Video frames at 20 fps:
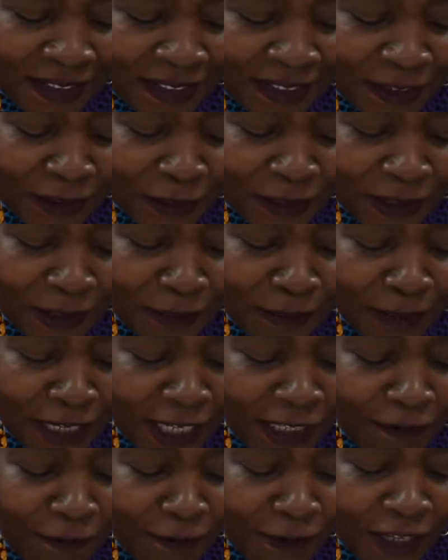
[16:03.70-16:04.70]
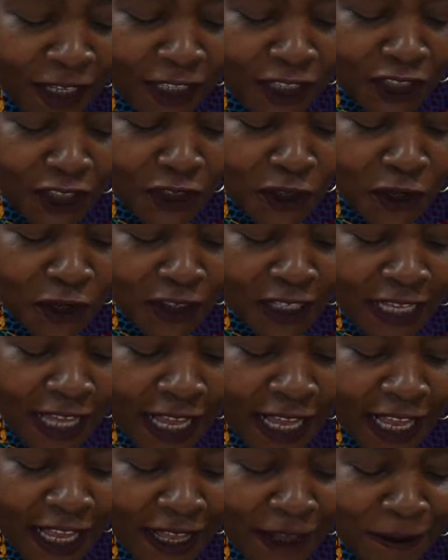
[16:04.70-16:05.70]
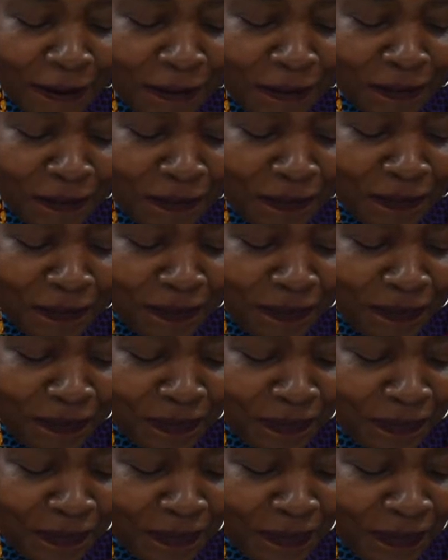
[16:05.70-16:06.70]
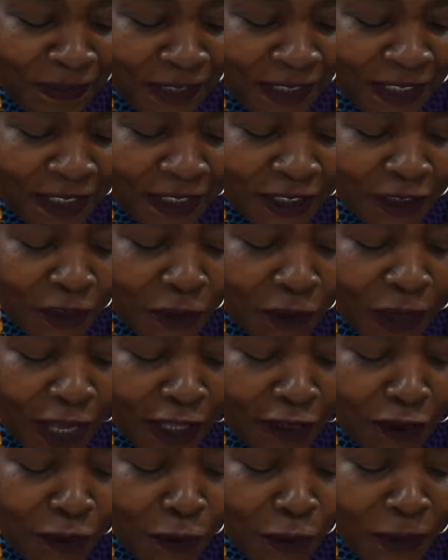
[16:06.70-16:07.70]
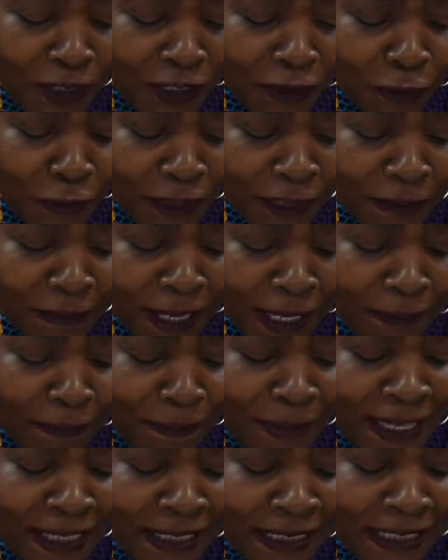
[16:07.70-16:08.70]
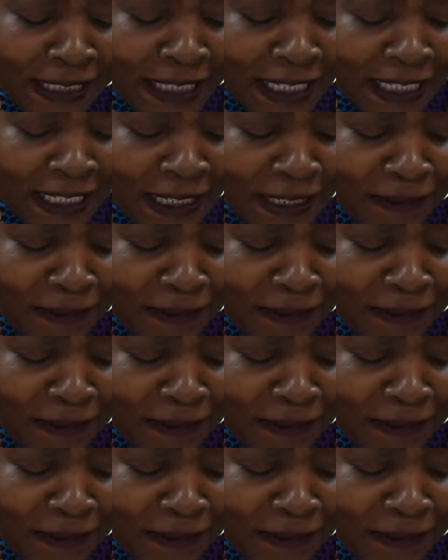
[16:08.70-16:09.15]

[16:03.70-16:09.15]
with my very short hair. So I do it with my pencil,